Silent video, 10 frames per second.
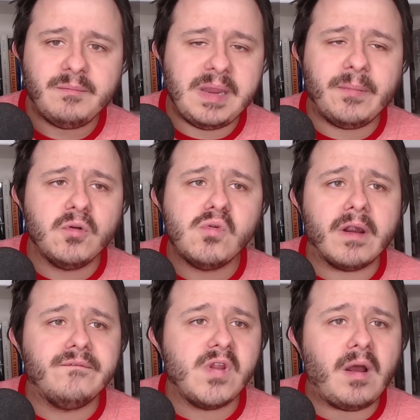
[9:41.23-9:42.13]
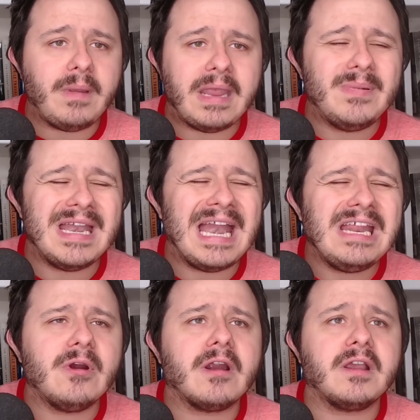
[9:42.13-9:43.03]
people who have not been
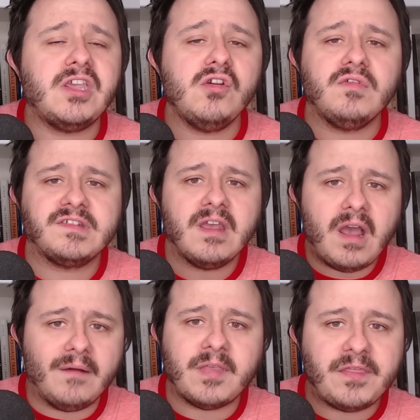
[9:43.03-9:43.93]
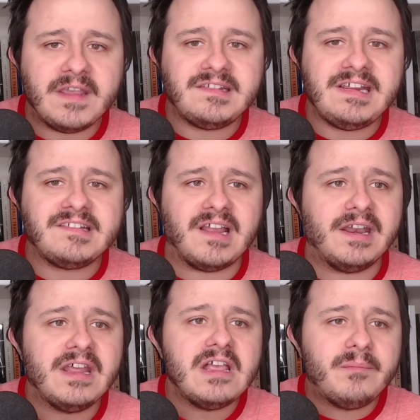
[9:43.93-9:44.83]
anywhere accused of the things he's done,